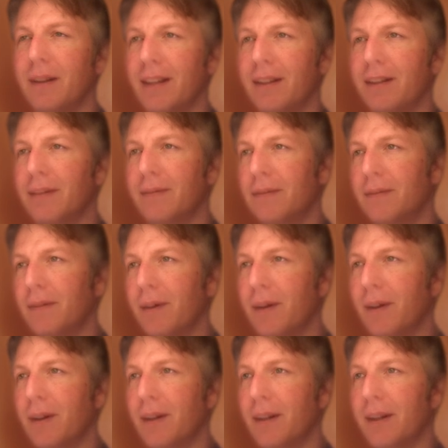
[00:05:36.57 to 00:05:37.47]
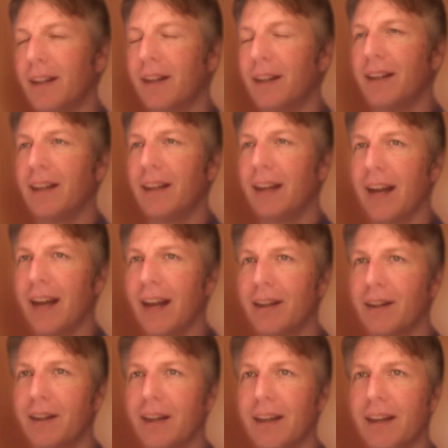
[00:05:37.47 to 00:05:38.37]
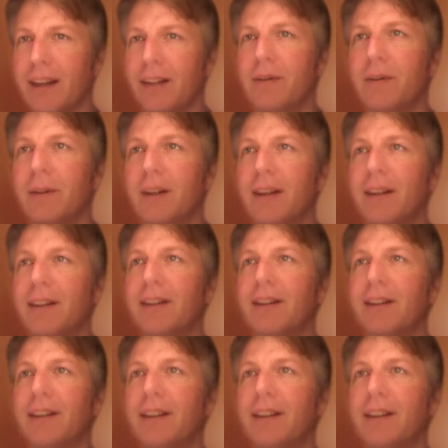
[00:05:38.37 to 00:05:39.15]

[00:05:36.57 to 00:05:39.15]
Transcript: bit more area with